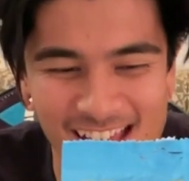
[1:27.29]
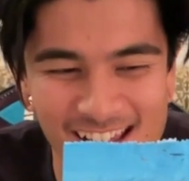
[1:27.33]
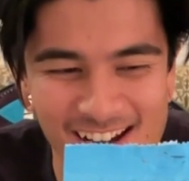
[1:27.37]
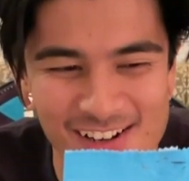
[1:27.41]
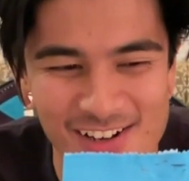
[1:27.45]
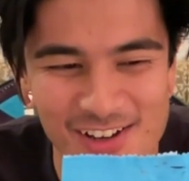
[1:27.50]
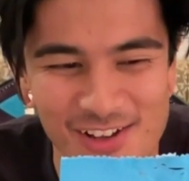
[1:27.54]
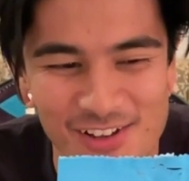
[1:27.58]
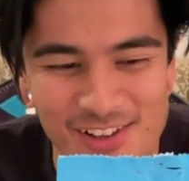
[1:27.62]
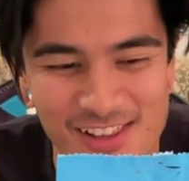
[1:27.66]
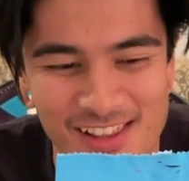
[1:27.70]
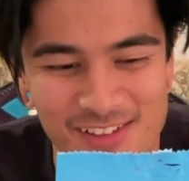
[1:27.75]
I don't
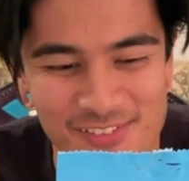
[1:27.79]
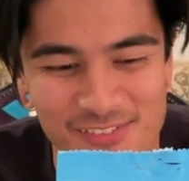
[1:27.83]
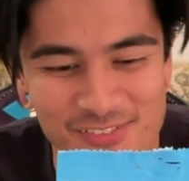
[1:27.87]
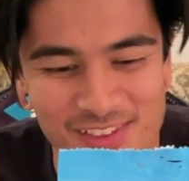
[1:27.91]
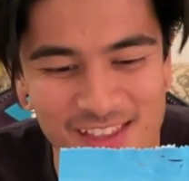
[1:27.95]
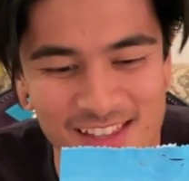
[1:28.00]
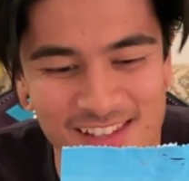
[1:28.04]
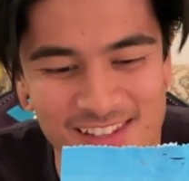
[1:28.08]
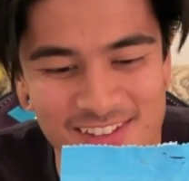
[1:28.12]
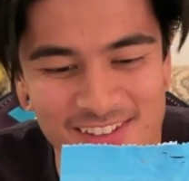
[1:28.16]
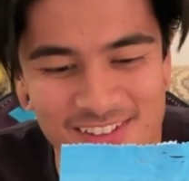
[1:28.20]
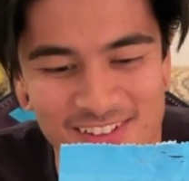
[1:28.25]
know if
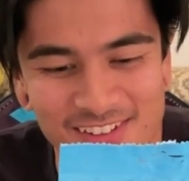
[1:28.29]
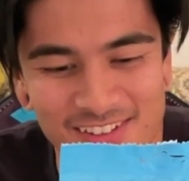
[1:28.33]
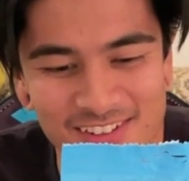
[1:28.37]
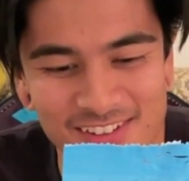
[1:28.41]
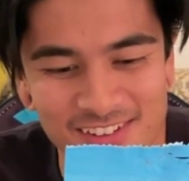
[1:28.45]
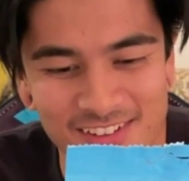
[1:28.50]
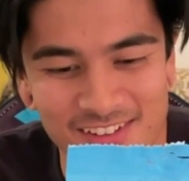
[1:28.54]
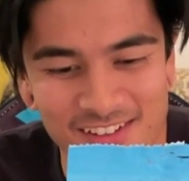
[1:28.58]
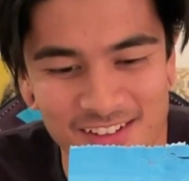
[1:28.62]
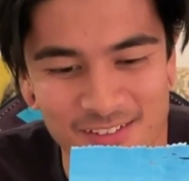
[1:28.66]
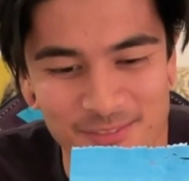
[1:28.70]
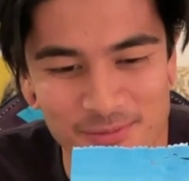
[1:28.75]
that's
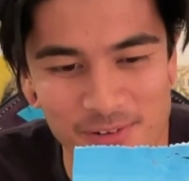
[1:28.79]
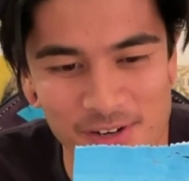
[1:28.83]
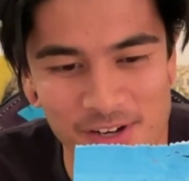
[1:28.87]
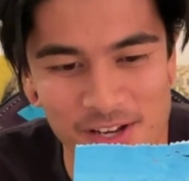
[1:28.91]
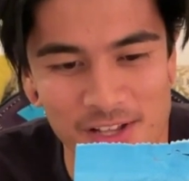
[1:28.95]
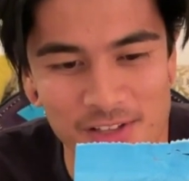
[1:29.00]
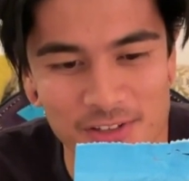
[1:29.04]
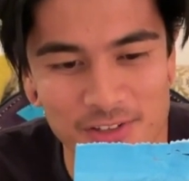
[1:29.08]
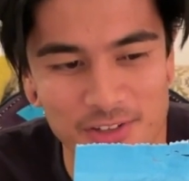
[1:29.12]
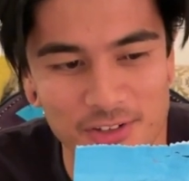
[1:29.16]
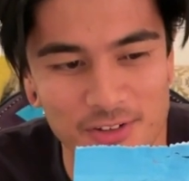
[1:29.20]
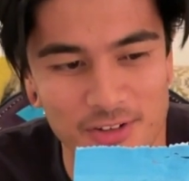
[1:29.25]

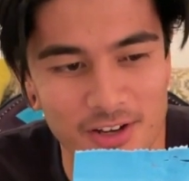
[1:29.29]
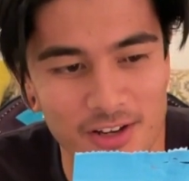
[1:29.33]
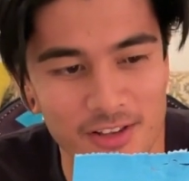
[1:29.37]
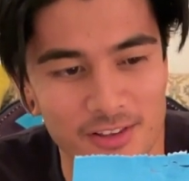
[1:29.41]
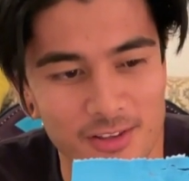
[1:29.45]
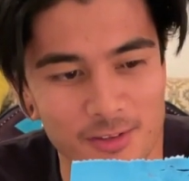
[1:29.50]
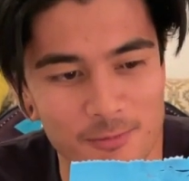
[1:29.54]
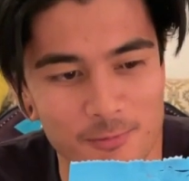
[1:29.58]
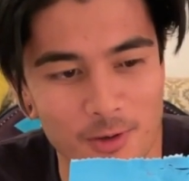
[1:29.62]
pronounced correctly,